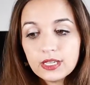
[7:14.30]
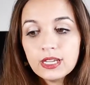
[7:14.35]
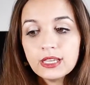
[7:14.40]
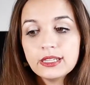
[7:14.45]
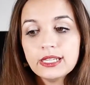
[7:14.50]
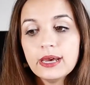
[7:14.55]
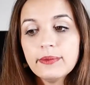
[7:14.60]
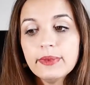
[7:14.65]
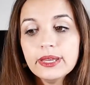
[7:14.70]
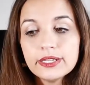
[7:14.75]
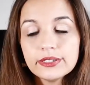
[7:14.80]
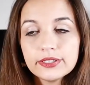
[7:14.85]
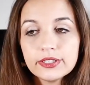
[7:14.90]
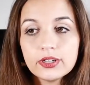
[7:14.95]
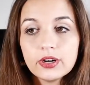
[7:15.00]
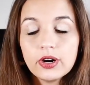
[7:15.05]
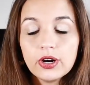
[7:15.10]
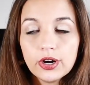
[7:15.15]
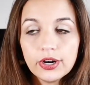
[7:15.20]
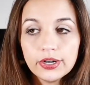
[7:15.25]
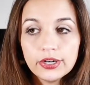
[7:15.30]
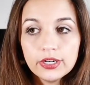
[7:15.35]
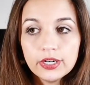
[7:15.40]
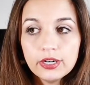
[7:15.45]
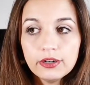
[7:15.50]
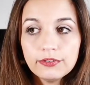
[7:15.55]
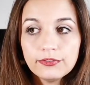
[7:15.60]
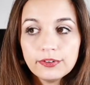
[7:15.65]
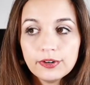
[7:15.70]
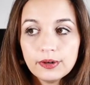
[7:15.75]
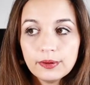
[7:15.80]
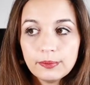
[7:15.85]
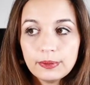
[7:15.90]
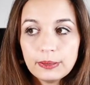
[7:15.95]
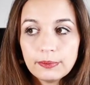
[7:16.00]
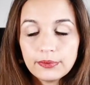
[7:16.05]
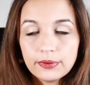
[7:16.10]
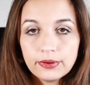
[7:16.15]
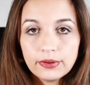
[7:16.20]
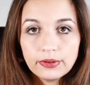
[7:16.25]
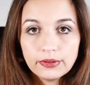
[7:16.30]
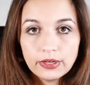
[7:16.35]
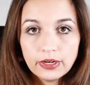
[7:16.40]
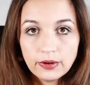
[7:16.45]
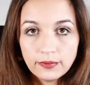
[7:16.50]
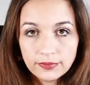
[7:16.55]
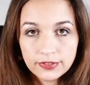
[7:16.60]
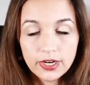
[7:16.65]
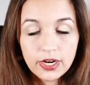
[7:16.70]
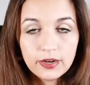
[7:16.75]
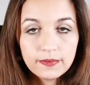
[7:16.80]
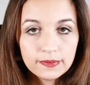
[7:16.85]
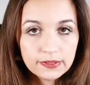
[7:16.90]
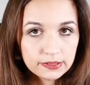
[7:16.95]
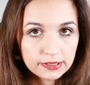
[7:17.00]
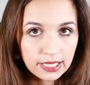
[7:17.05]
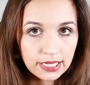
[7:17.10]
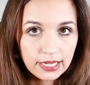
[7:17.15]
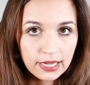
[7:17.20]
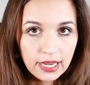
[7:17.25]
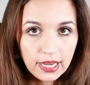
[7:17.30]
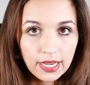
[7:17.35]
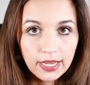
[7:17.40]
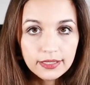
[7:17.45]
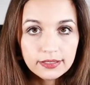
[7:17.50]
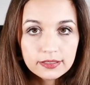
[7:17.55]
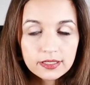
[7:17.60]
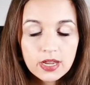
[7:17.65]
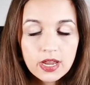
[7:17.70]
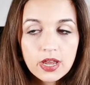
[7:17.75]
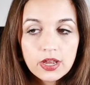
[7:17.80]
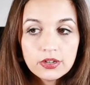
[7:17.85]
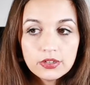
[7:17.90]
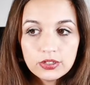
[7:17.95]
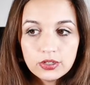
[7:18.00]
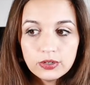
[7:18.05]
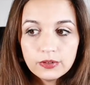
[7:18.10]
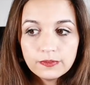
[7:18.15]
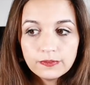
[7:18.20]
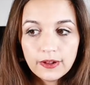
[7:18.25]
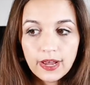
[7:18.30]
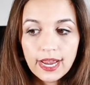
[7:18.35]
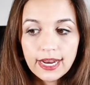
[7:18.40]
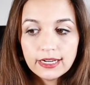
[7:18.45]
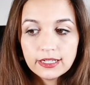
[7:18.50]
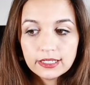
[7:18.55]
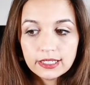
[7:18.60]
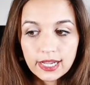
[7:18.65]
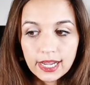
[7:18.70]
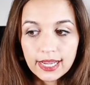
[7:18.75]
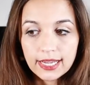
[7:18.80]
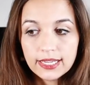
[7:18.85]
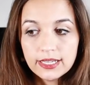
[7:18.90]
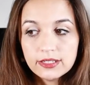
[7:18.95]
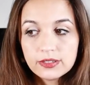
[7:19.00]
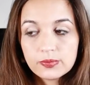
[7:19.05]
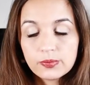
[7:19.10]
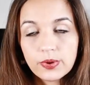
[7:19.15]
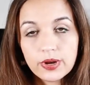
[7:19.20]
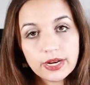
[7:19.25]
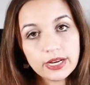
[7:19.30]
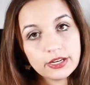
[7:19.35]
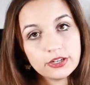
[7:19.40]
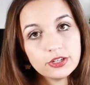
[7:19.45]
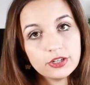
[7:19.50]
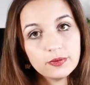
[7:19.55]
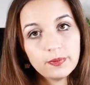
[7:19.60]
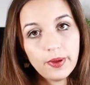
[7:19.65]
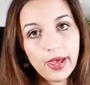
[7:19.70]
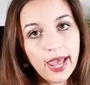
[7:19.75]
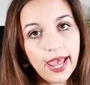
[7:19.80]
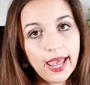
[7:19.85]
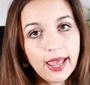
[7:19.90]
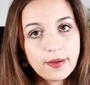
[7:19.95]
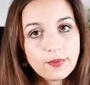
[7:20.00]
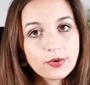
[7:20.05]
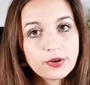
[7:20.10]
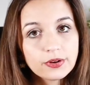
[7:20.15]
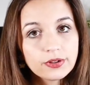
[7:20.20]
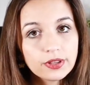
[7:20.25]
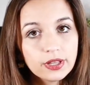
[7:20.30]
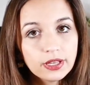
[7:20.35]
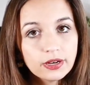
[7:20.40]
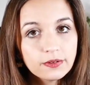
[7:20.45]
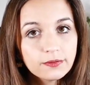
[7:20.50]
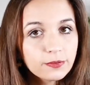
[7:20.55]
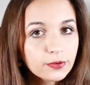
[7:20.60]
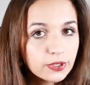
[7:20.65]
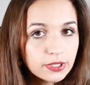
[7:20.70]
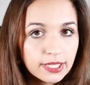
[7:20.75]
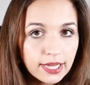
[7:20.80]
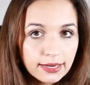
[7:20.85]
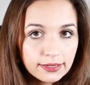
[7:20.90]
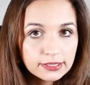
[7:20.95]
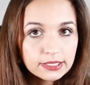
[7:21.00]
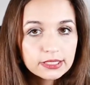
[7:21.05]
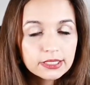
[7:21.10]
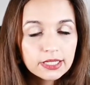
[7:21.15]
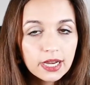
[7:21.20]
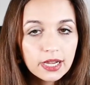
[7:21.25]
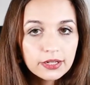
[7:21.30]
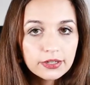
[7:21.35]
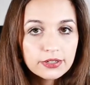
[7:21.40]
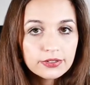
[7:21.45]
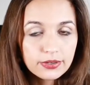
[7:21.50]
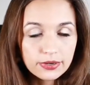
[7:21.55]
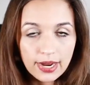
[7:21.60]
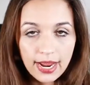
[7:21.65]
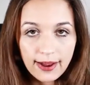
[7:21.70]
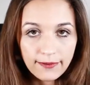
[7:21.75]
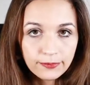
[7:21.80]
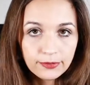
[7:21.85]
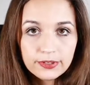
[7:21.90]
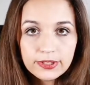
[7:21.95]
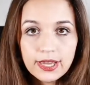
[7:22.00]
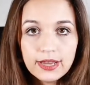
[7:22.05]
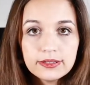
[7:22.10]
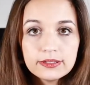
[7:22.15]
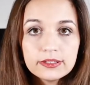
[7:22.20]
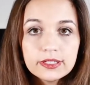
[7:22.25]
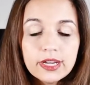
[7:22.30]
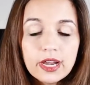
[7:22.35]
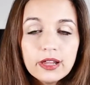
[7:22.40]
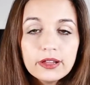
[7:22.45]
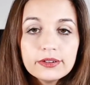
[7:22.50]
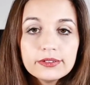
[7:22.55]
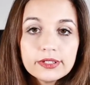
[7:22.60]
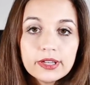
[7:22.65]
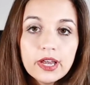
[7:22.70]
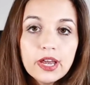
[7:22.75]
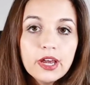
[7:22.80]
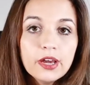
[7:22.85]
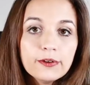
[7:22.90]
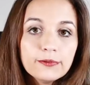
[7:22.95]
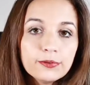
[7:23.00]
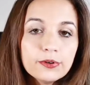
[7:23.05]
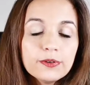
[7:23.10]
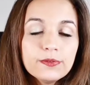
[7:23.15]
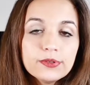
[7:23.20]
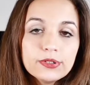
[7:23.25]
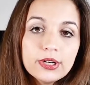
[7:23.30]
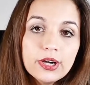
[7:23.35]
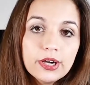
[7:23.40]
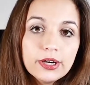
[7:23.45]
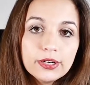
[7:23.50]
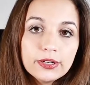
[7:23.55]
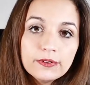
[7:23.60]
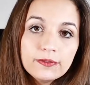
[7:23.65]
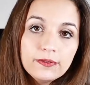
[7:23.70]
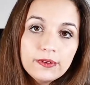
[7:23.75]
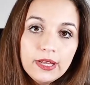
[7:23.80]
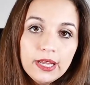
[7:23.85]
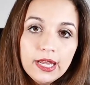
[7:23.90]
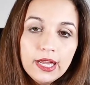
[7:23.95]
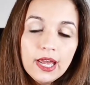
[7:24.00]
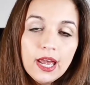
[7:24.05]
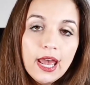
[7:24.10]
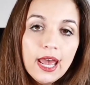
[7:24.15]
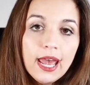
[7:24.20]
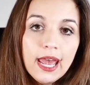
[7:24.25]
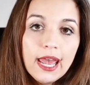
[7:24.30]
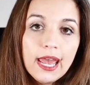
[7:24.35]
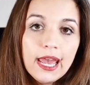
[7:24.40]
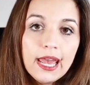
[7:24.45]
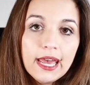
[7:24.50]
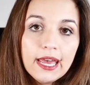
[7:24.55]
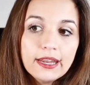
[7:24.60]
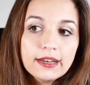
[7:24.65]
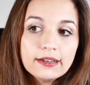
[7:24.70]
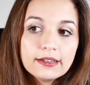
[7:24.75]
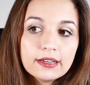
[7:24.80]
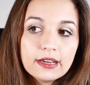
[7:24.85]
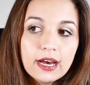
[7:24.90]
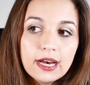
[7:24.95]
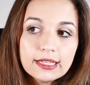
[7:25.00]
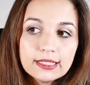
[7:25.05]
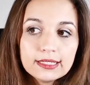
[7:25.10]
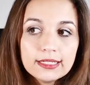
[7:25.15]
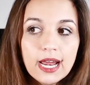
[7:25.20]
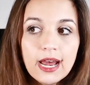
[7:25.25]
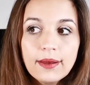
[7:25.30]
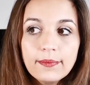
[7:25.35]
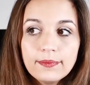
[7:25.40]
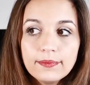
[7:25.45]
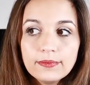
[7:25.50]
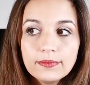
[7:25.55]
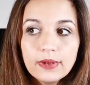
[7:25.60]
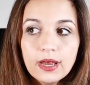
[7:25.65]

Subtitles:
that makes it harder for people, photographers like us, to find clients wanting to pay more than $4,000 or at $4,000 for photography, and us not